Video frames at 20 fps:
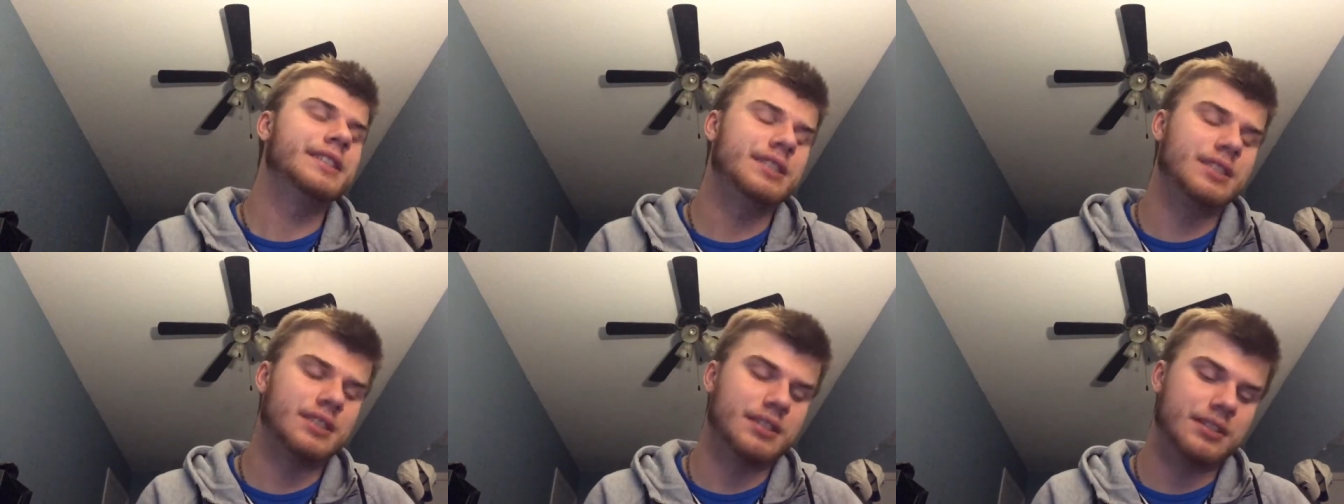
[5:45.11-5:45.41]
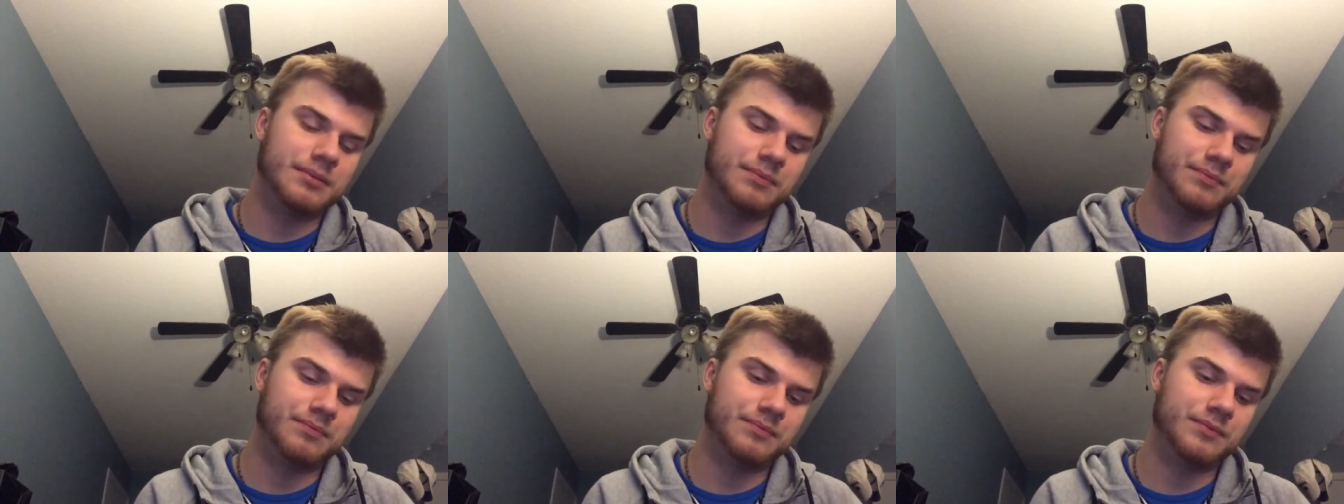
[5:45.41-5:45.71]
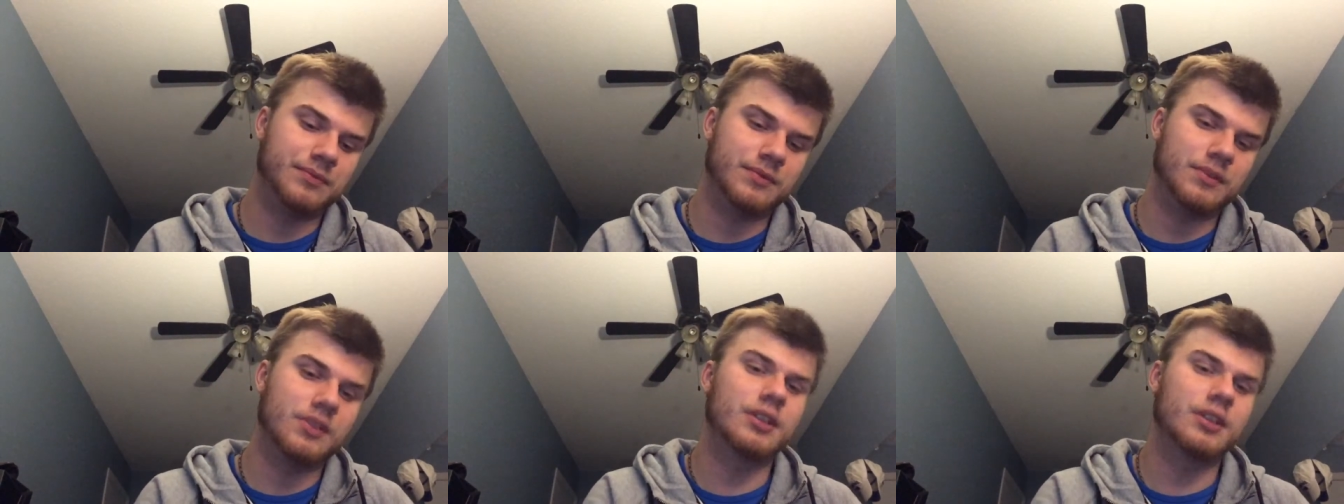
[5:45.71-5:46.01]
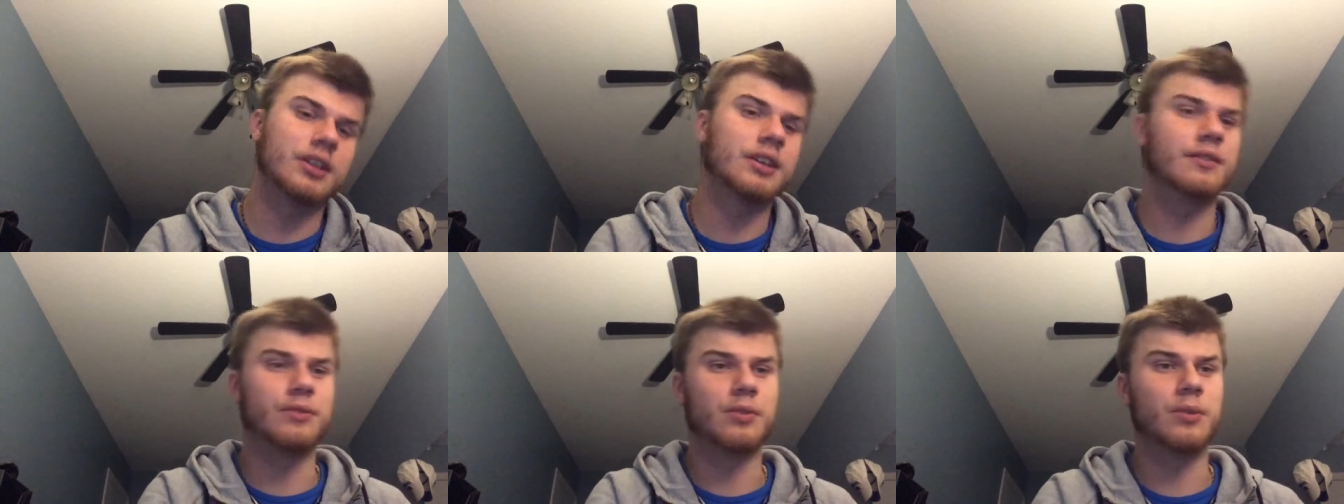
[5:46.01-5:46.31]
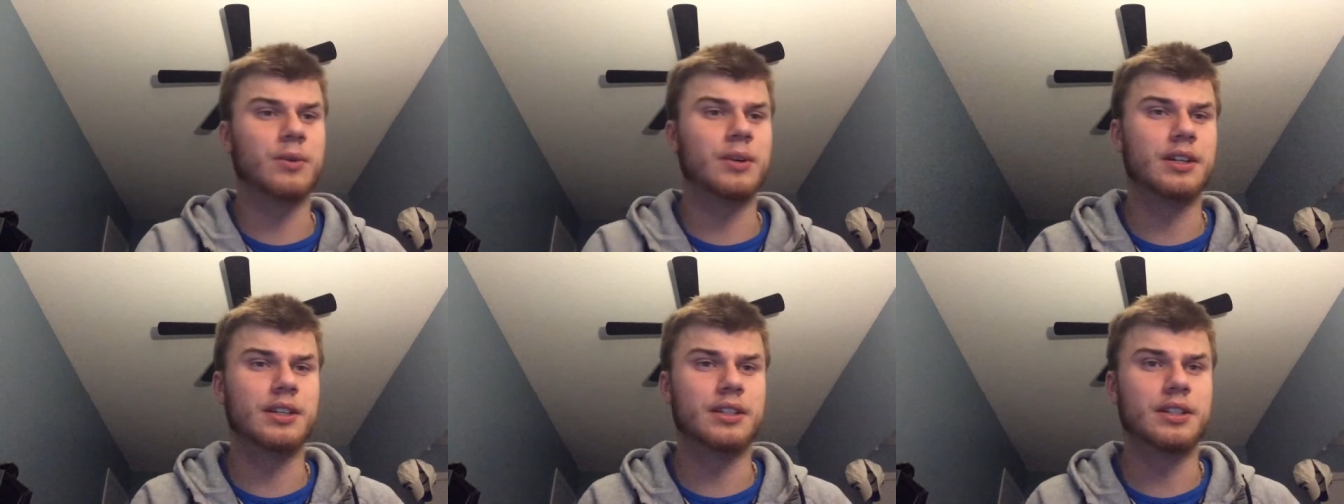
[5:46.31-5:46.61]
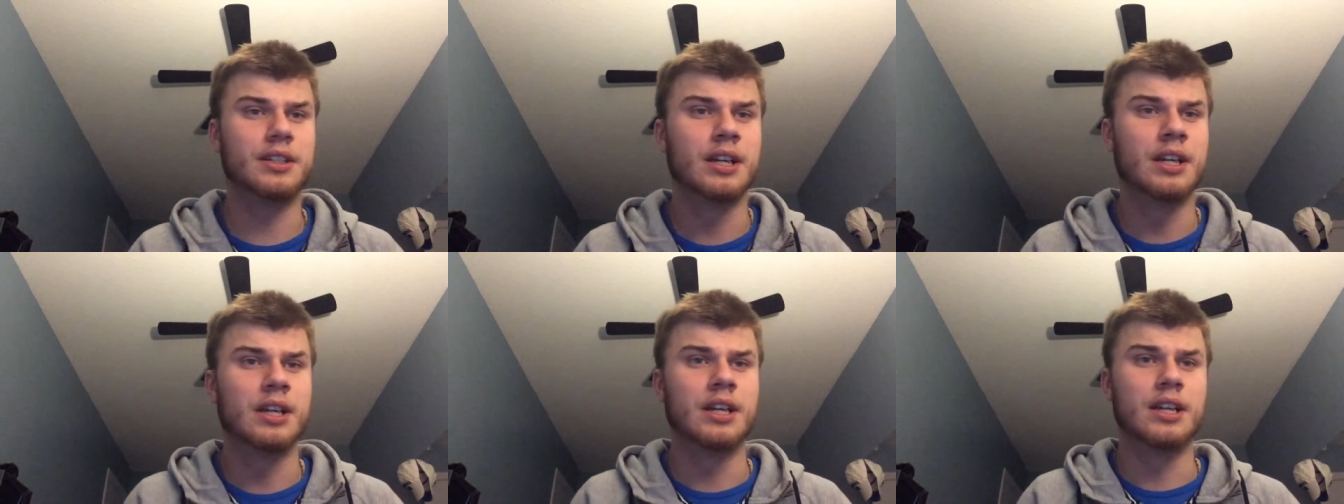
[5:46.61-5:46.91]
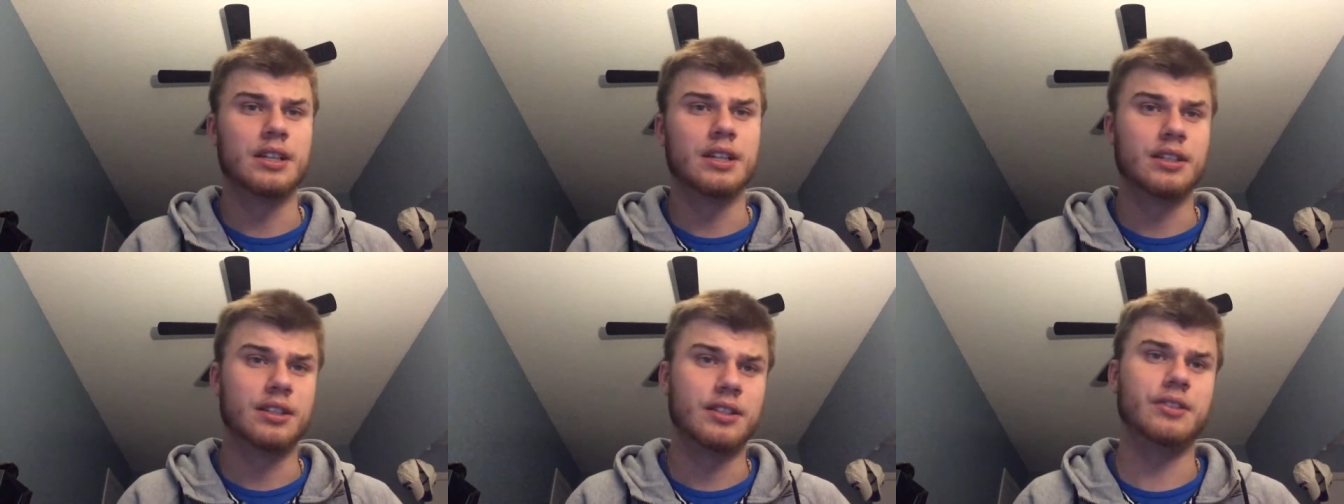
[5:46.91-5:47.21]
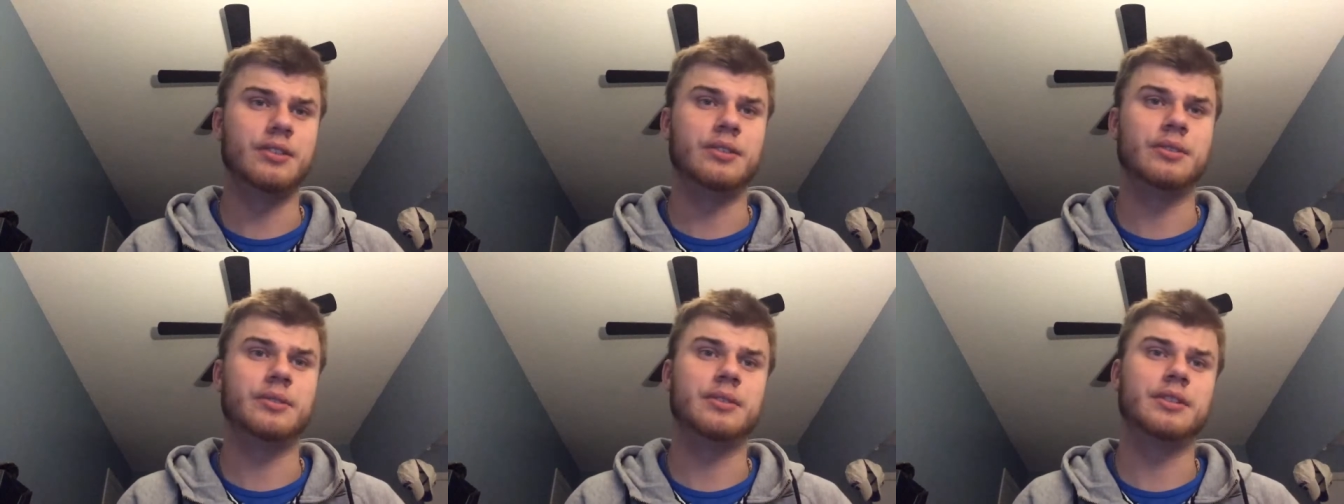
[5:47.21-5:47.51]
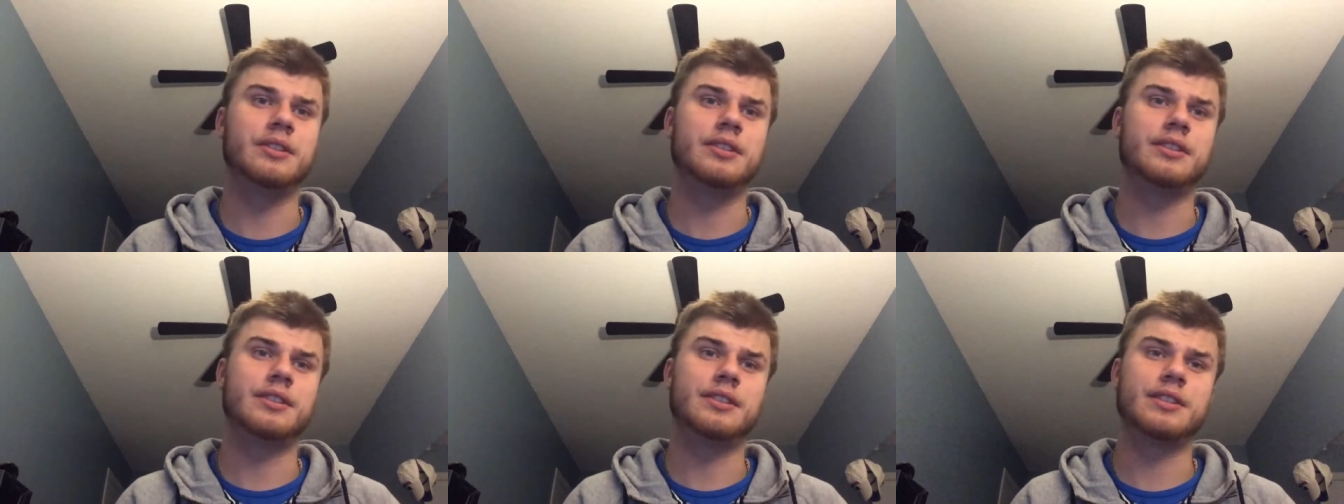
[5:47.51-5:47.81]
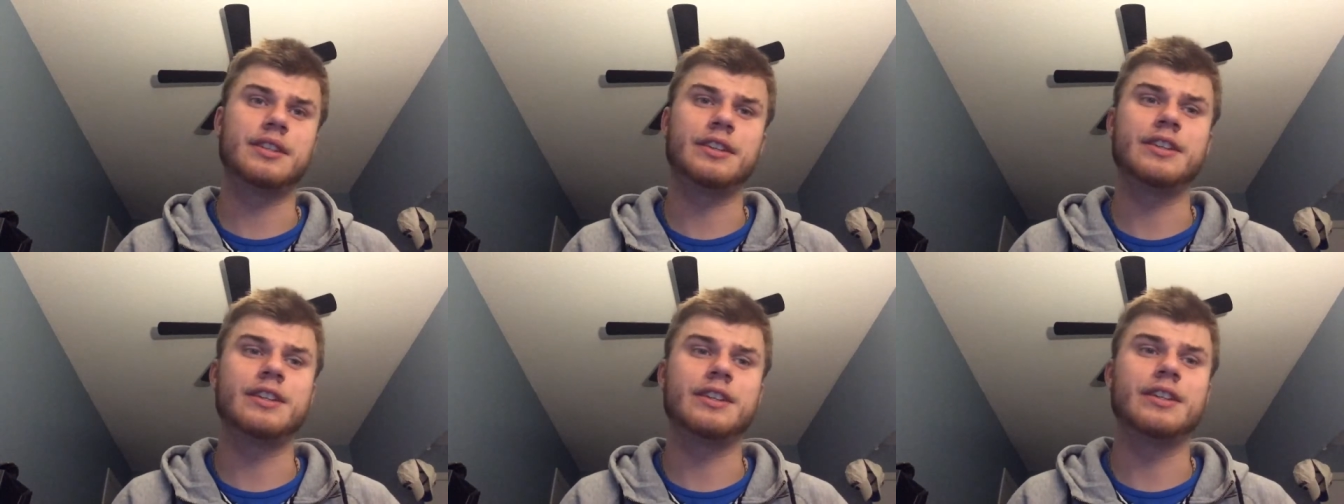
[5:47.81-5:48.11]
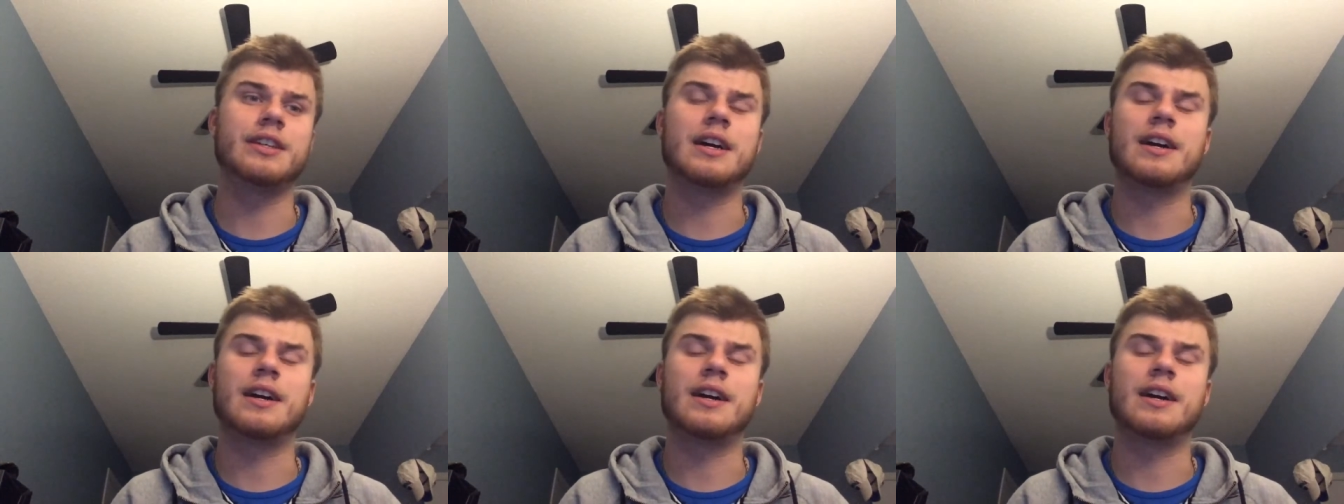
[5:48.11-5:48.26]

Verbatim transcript: Um, looking forward to this year.